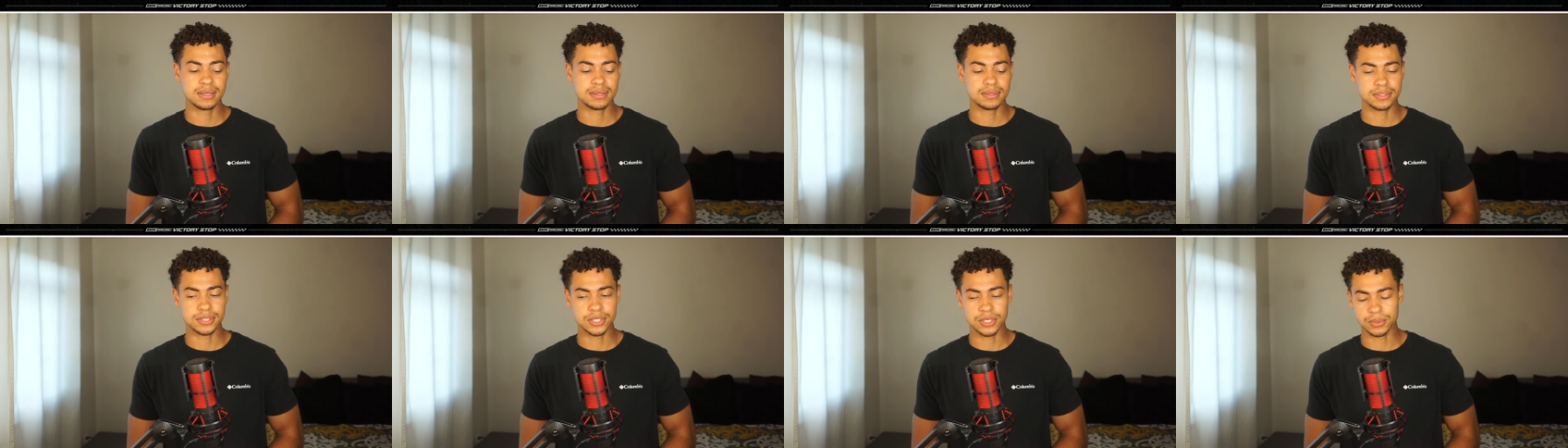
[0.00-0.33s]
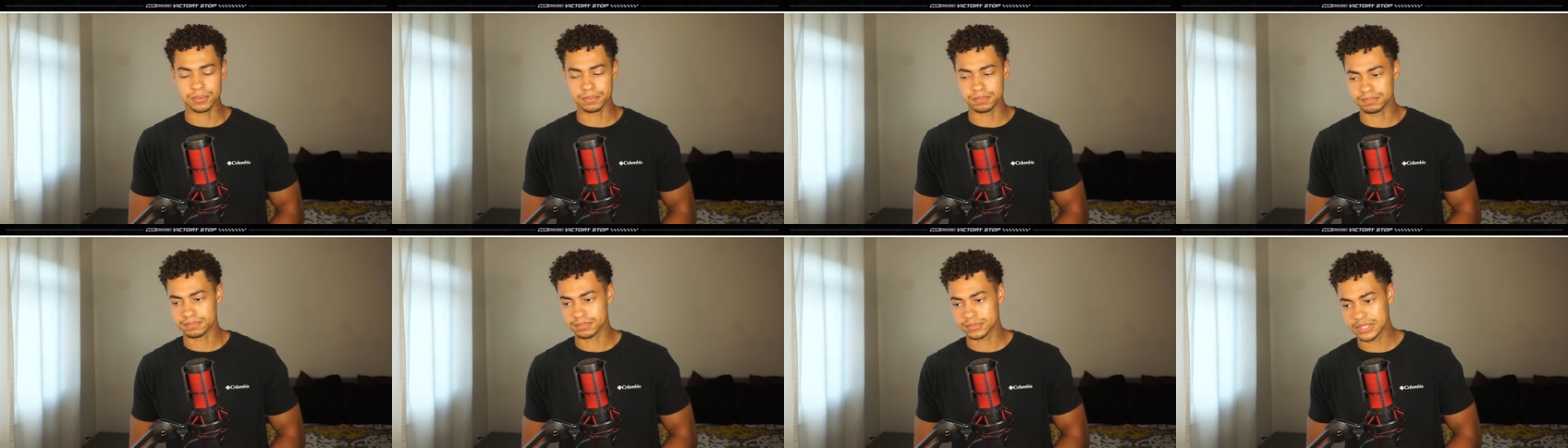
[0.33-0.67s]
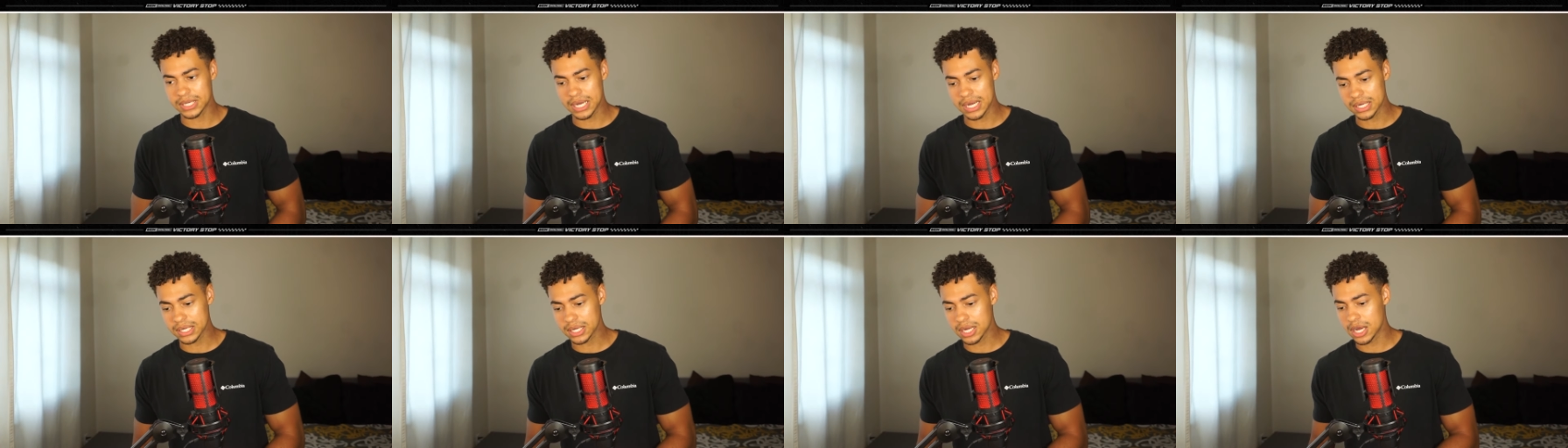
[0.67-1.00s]
you know,
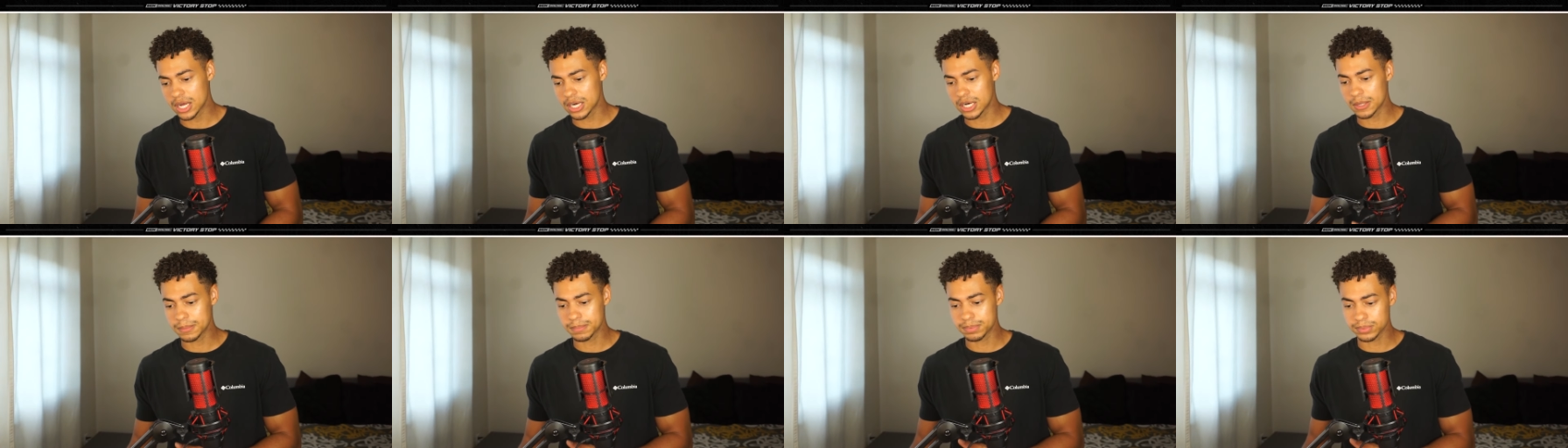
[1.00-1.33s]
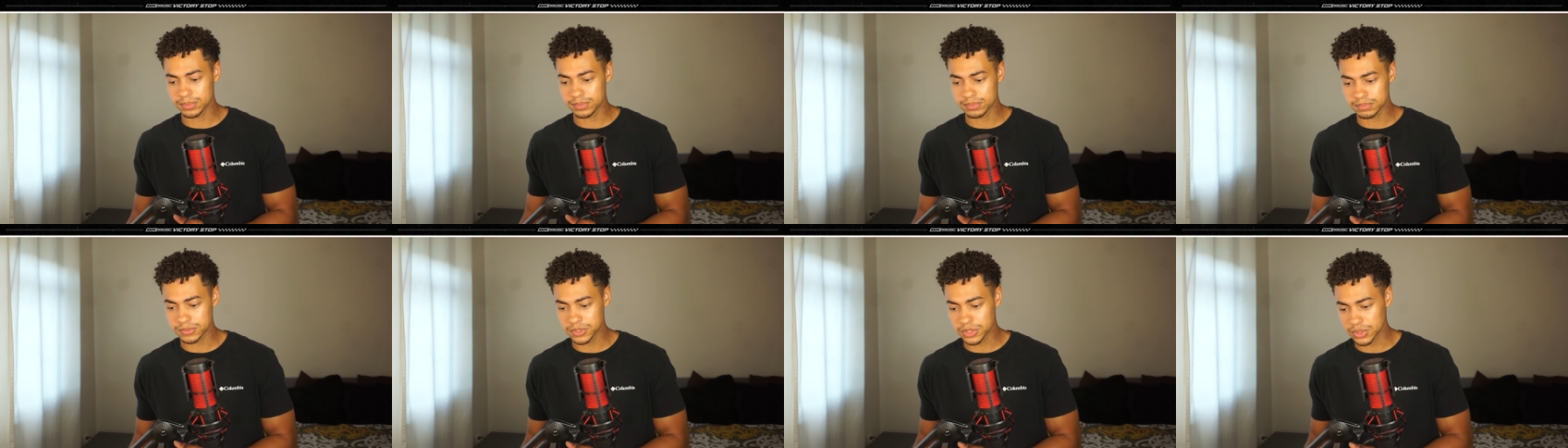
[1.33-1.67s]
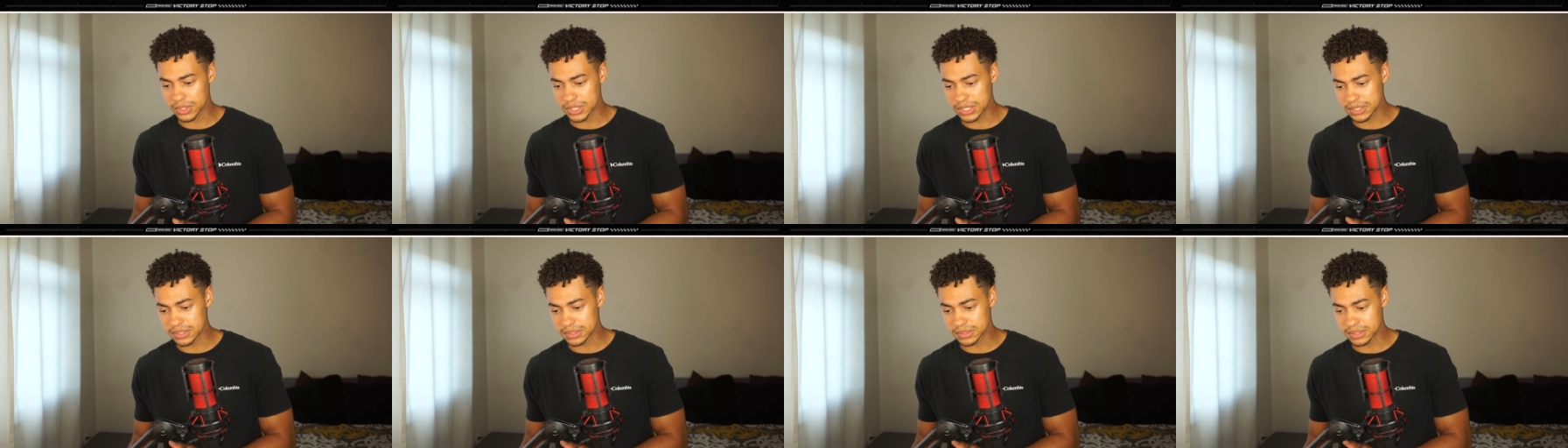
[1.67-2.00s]
got caught up, you know,
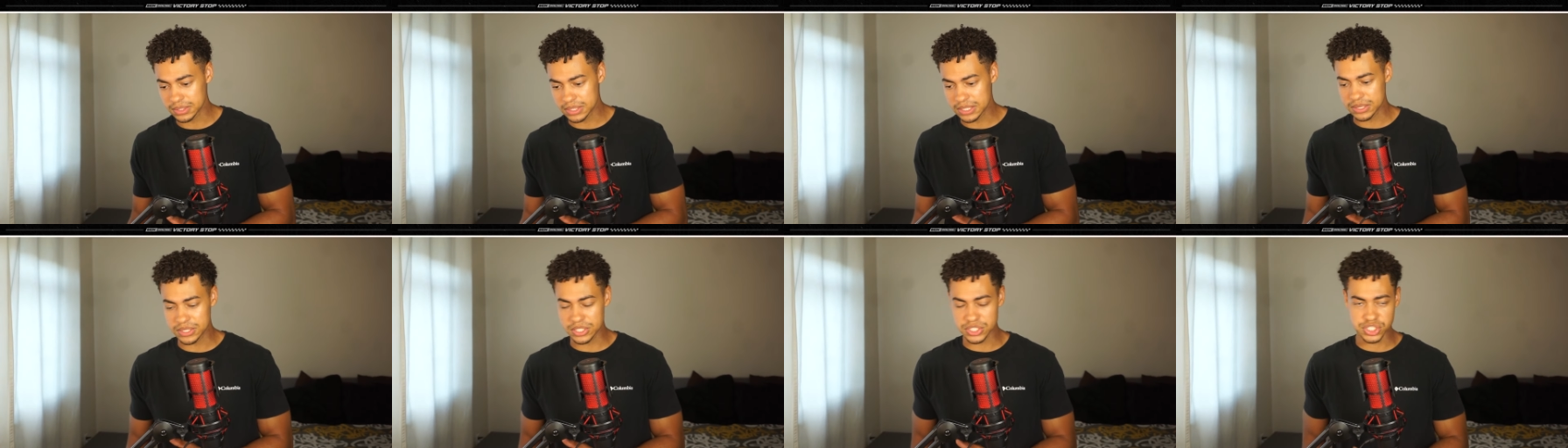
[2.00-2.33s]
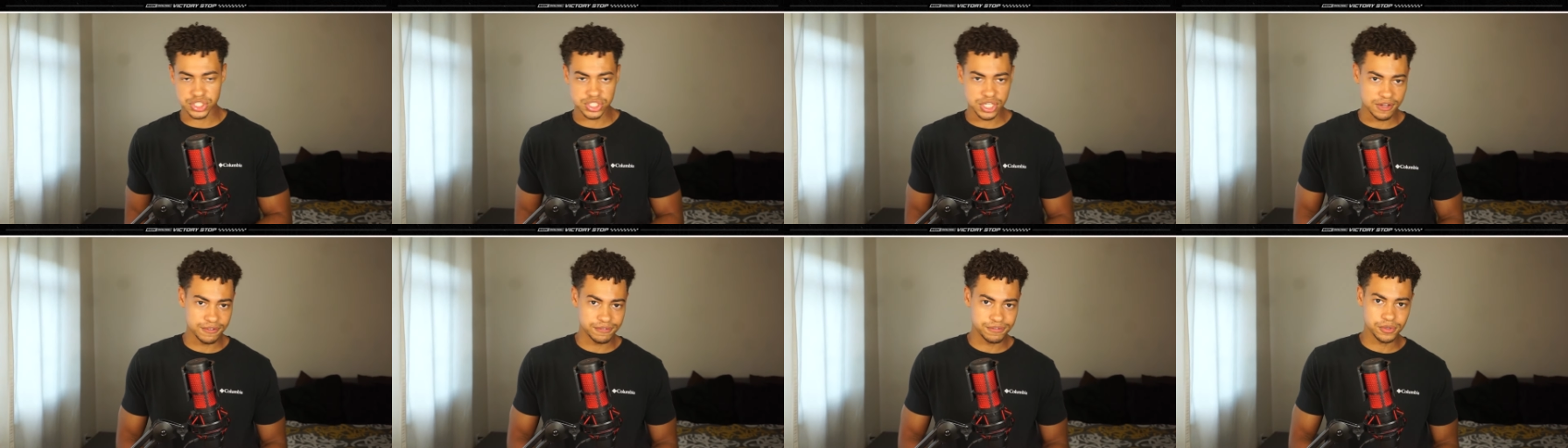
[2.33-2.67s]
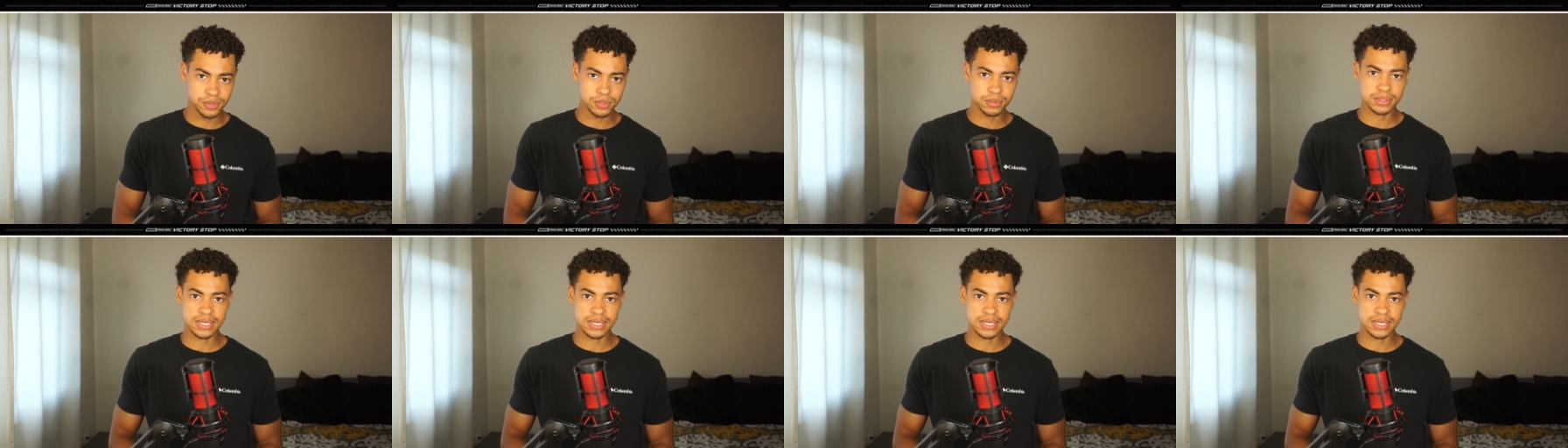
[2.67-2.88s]
in, in the shuffle,